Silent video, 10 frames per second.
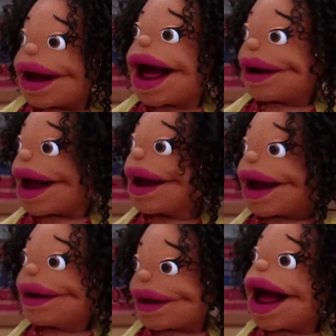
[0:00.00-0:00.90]
That's a good
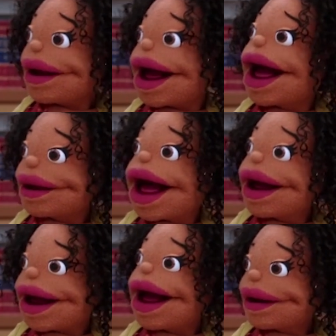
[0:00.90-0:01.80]
idea, Annie, but
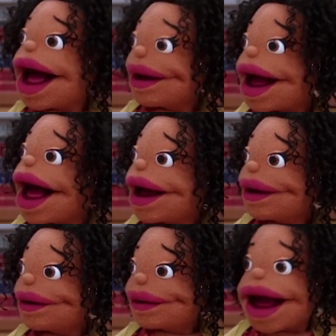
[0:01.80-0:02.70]
there's one problem.